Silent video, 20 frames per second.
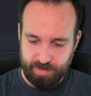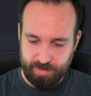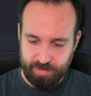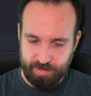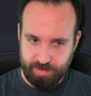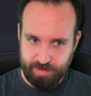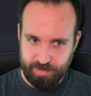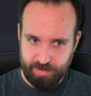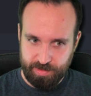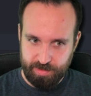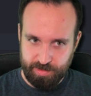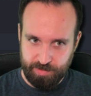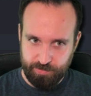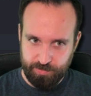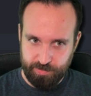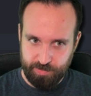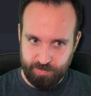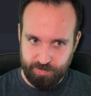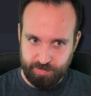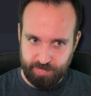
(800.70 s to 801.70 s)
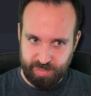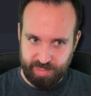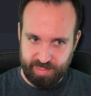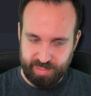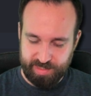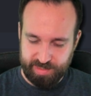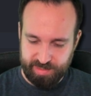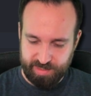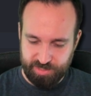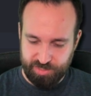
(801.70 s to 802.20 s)
um, I
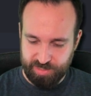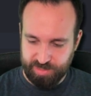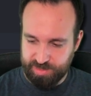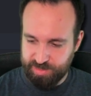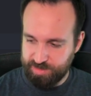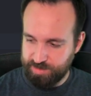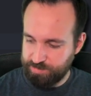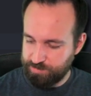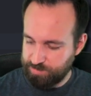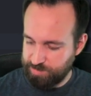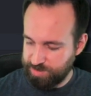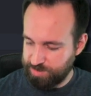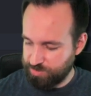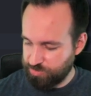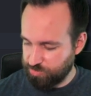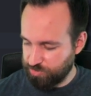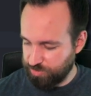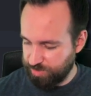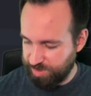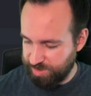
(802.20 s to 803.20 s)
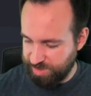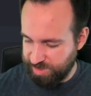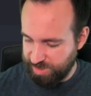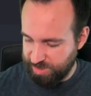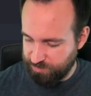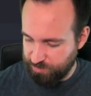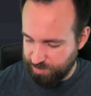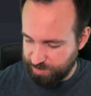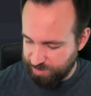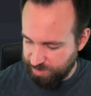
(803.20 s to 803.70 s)
guess I just destroyed
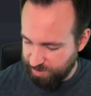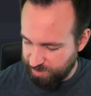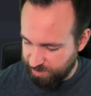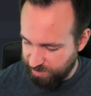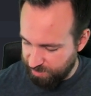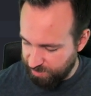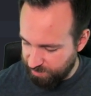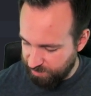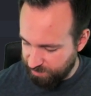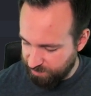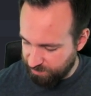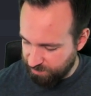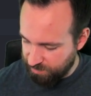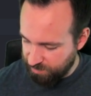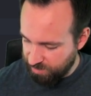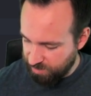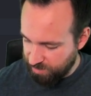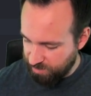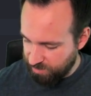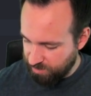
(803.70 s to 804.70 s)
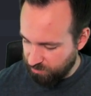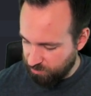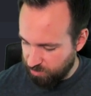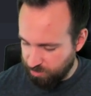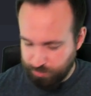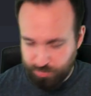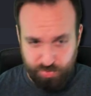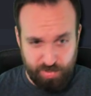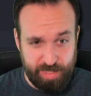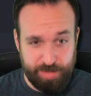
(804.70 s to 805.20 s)
everything in here. Or
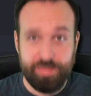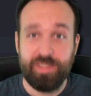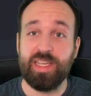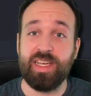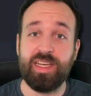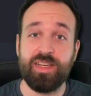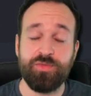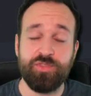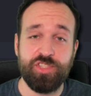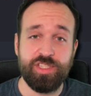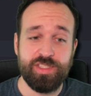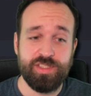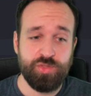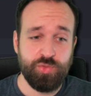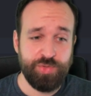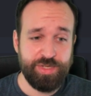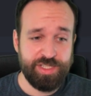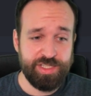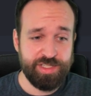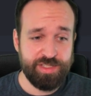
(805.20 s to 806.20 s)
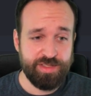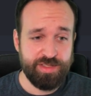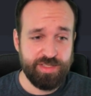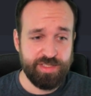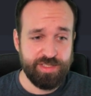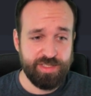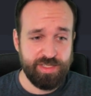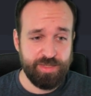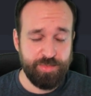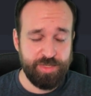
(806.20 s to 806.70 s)
perhaps I have just tweeted
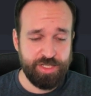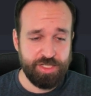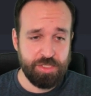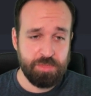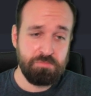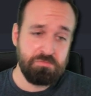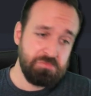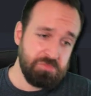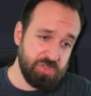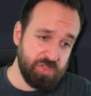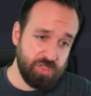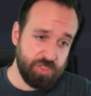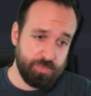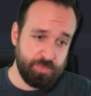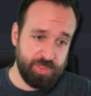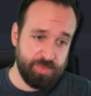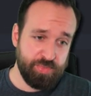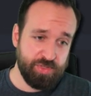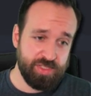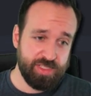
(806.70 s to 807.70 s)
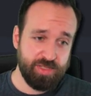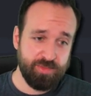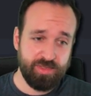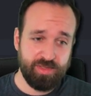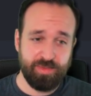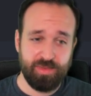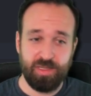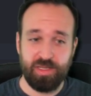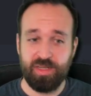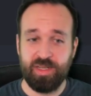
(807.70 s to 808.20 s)
this image. Could be possible,
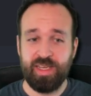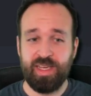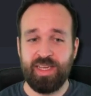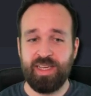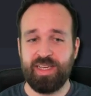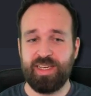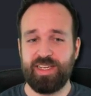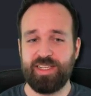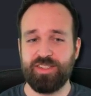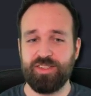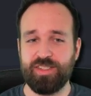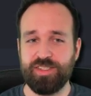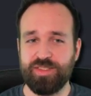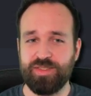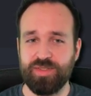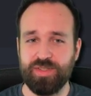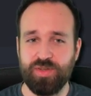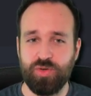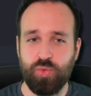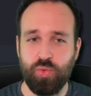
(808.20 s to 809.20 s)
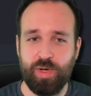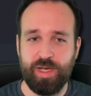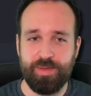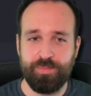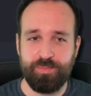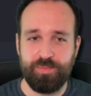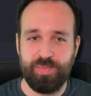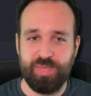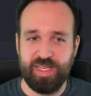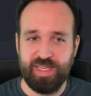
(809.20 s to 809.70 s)
but it's also a
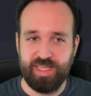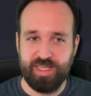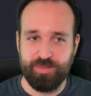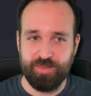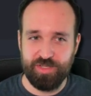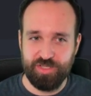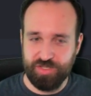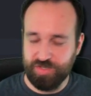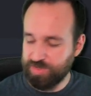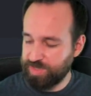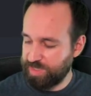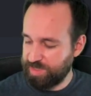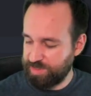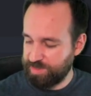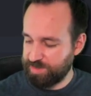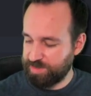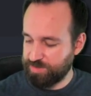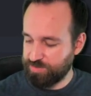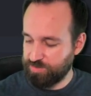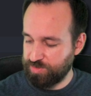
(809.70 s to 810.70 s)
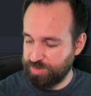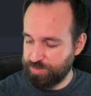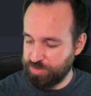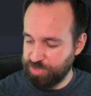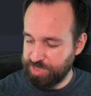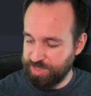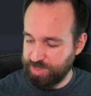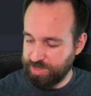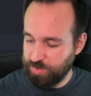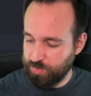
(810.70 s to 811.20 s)
quite big image. Okay, Instagram
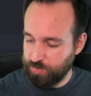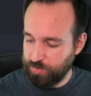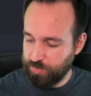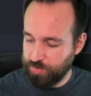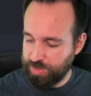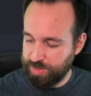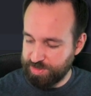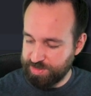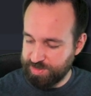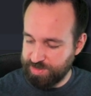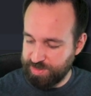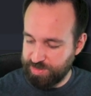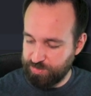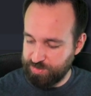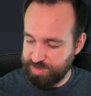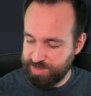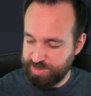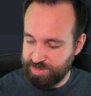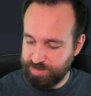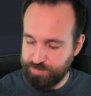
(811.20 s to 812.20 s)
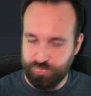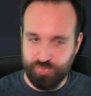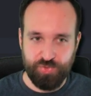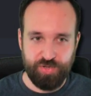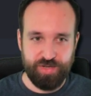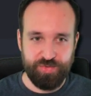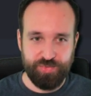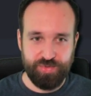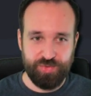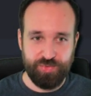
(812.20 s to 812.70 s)
share works. There we see the
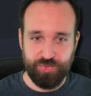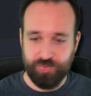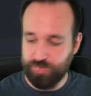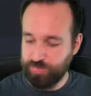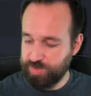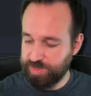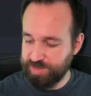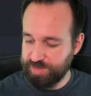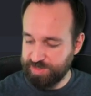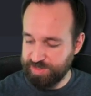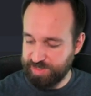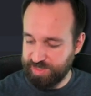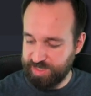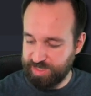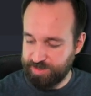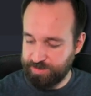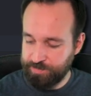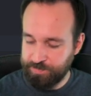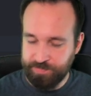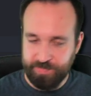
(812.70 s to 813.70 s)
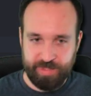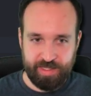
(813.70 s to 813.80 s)
preview once again.